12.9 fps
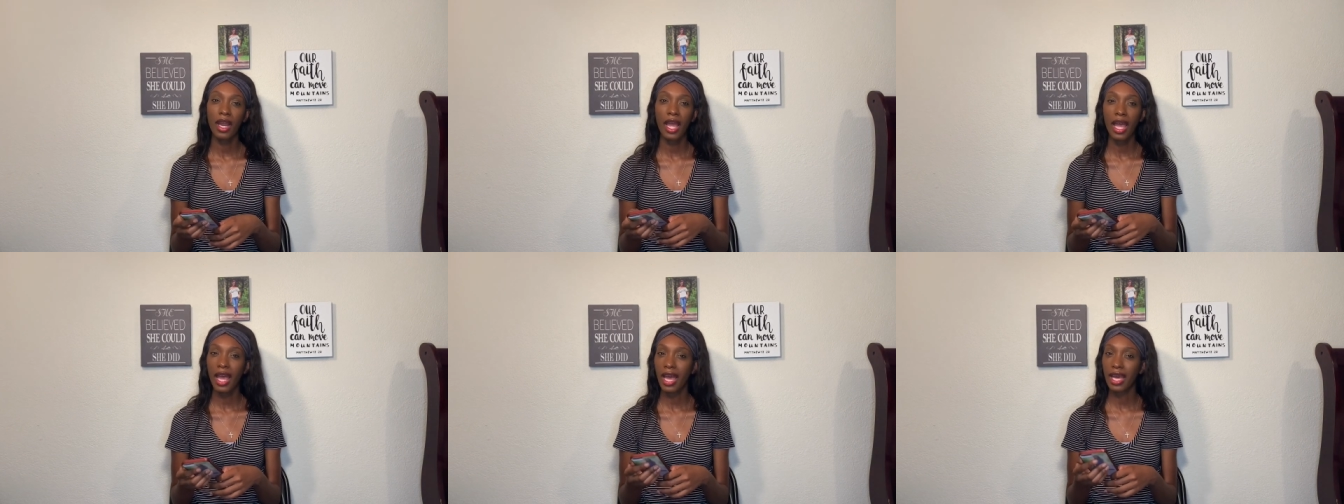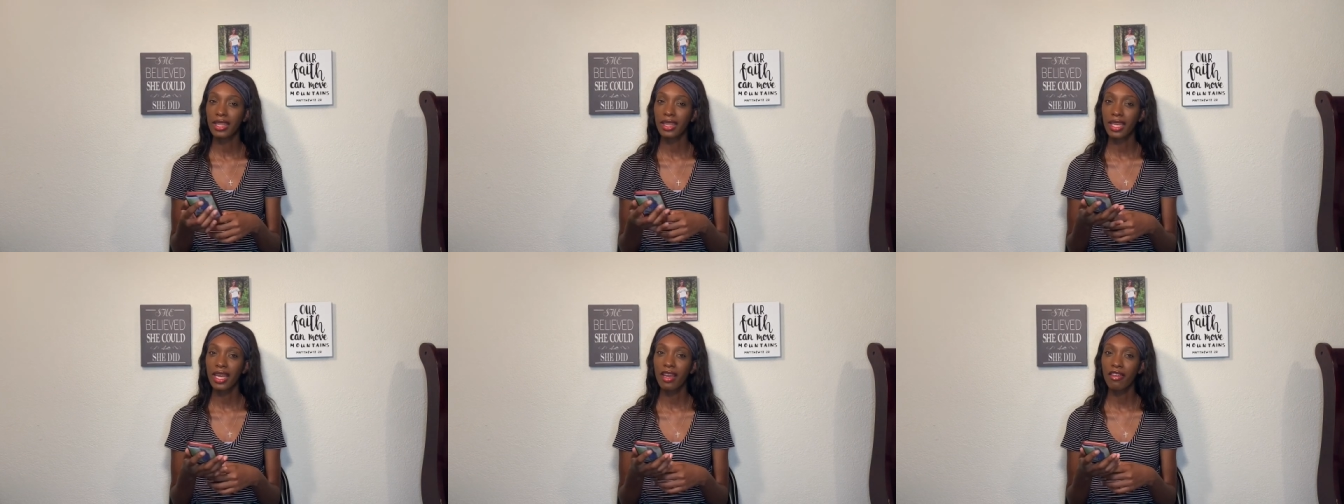I
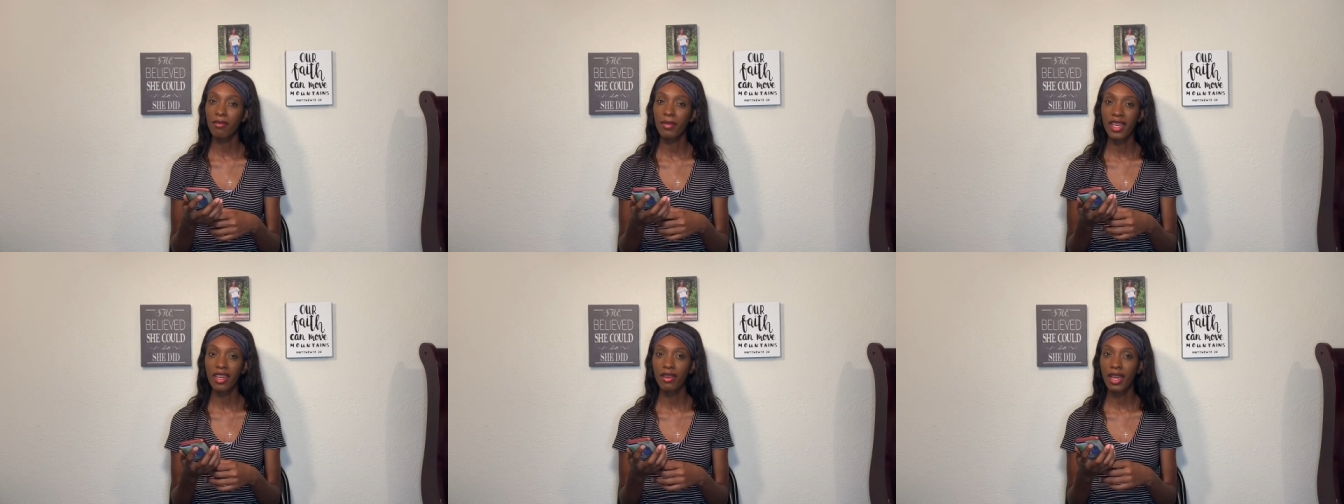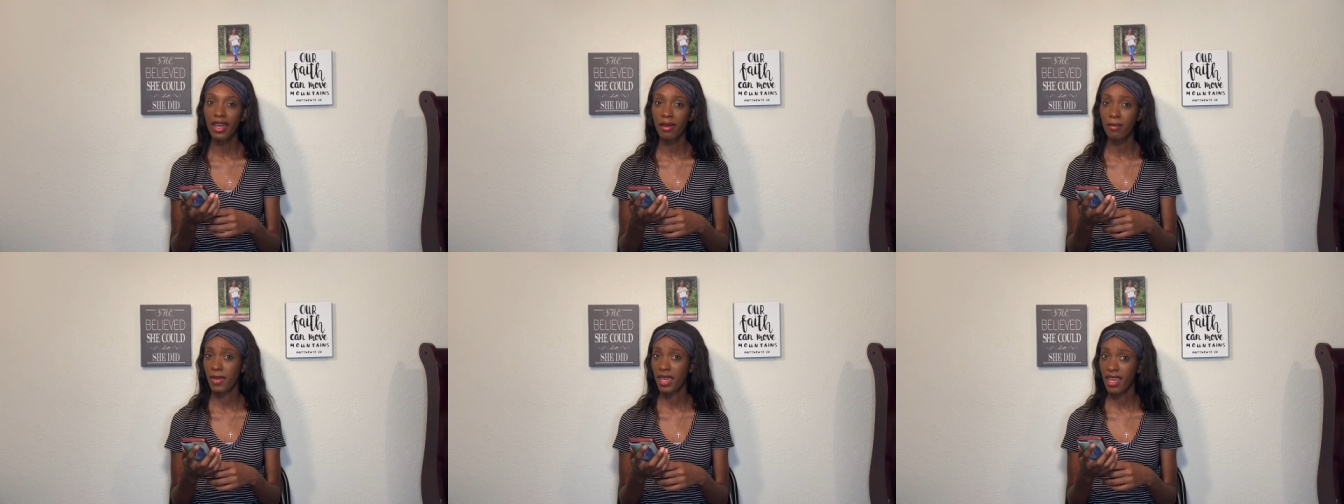
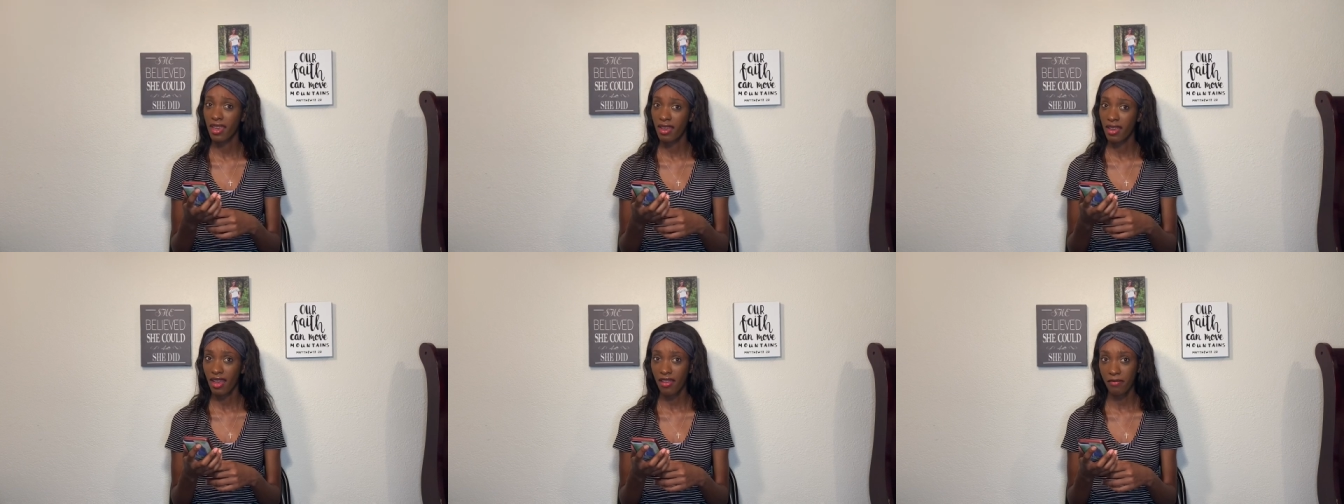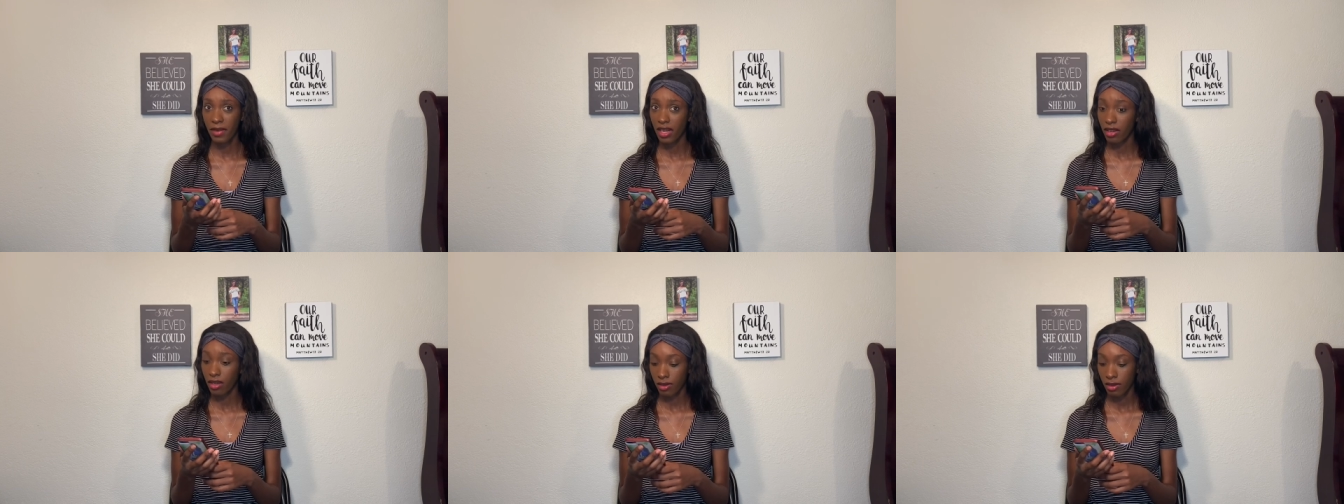may have been on
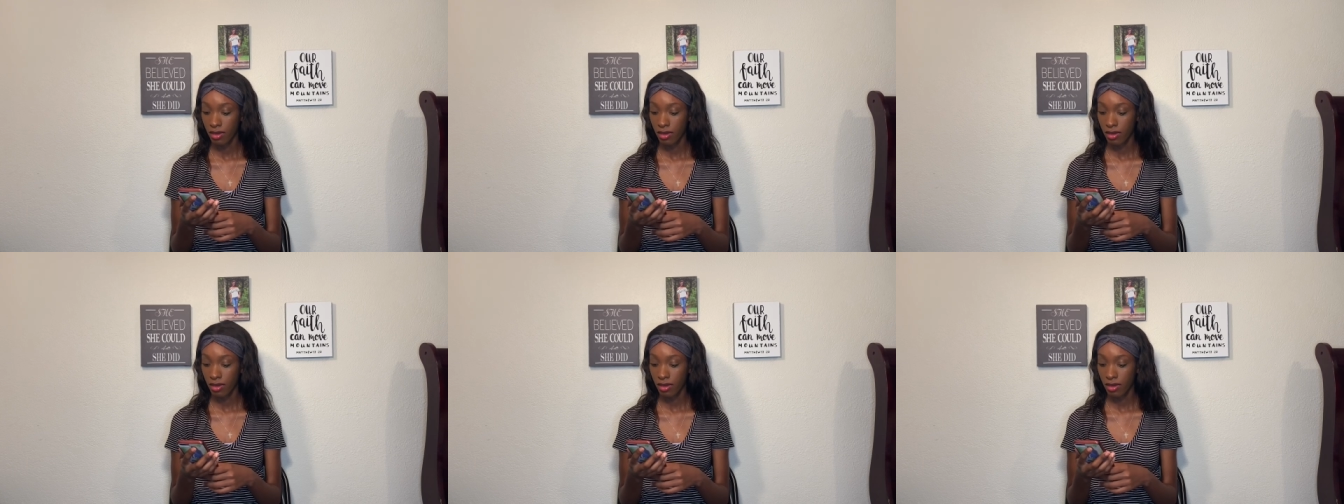a